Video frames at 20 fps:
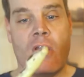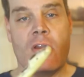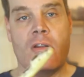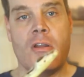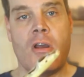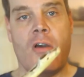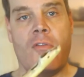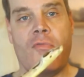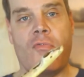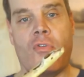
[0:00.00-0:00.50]

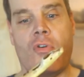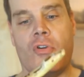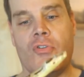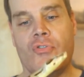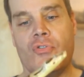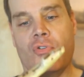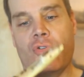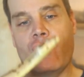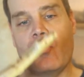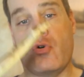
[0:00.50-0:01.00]
Now for a
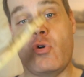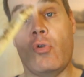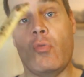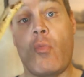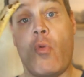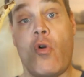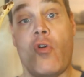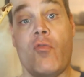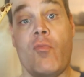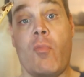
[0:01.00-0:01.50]
two-year-old
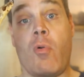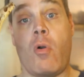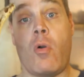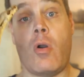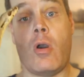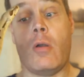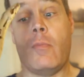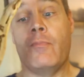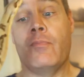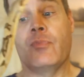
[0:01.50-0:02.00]
morph
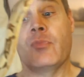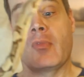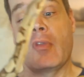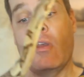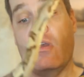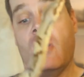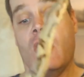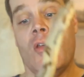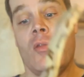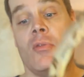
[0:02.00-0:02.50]
boa.
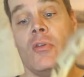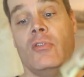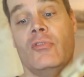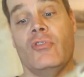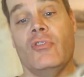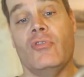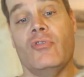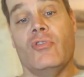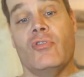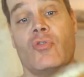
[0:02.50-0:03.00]
This
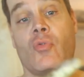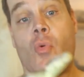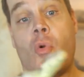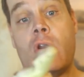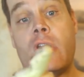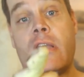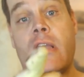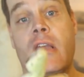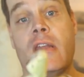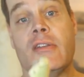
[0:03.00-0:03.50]
is a
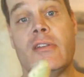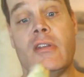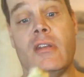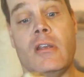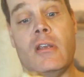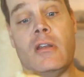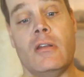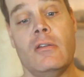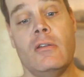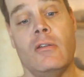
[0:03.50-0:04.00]

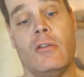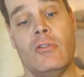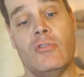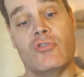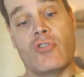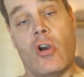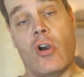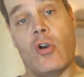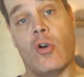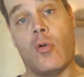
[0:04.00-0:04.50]
2018
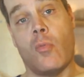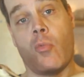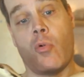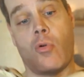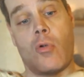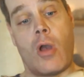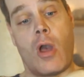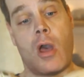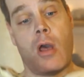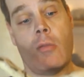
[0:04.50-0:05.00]
jungle
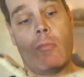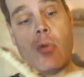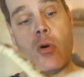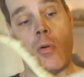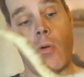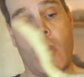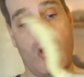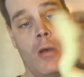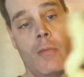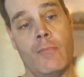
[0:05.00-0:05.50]
Moran
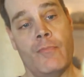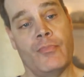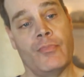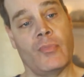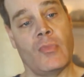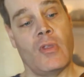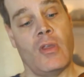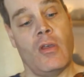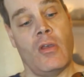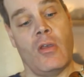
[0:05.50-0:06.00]
boa.
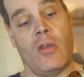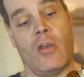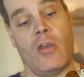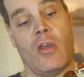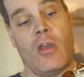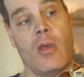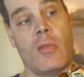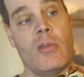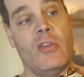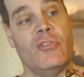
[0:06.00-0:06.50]

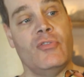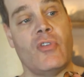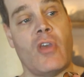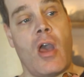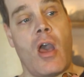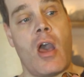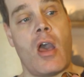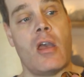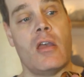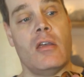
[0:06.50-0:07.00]
And this
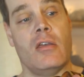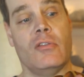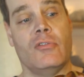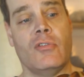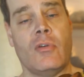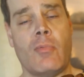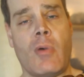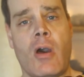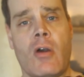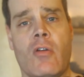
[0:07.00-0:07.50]
guy is
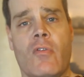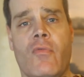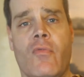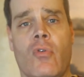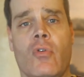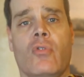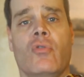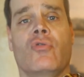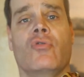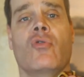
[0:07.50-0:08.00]
about a
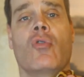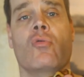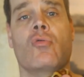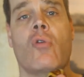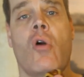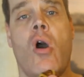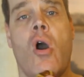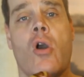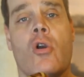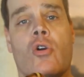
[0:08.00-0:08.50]
foot or so
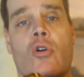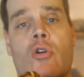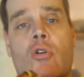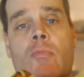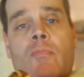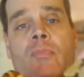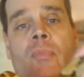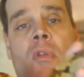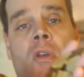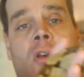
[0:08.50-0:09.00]

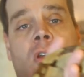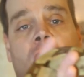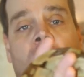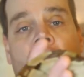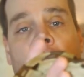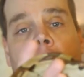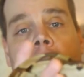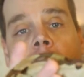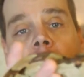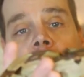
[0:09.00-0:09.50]
longer
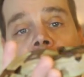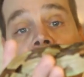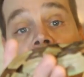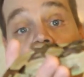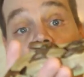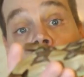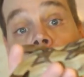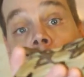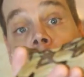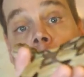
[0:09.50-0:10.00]
than the
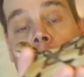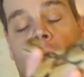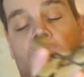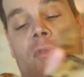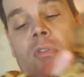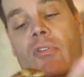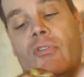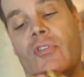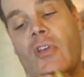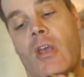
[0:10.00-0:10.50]
Suriname
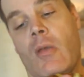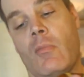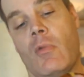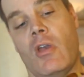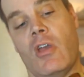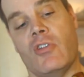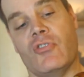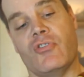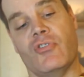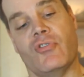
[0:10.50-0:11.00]
of the same
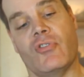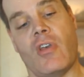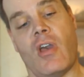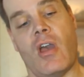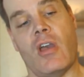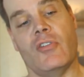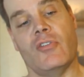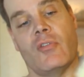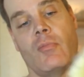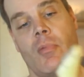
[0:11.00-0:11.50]
age. This
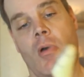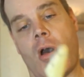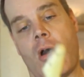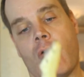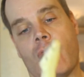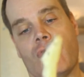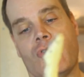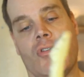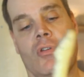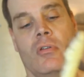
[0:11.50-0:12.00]
guy is
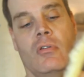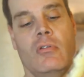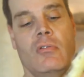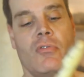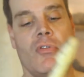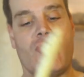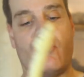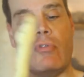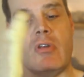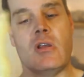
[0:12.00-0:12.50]
about
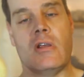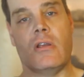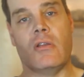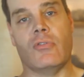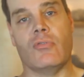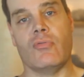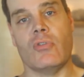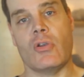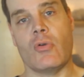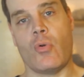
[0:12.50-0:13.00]

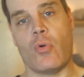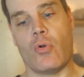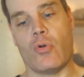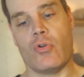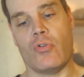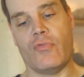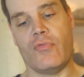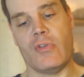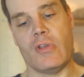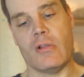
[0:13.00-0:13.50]

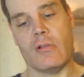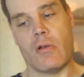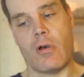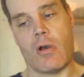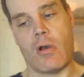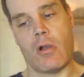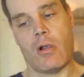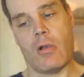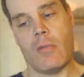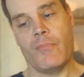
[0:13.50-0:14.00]
3¾ feet
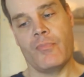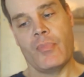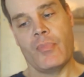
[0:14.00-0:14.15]
long.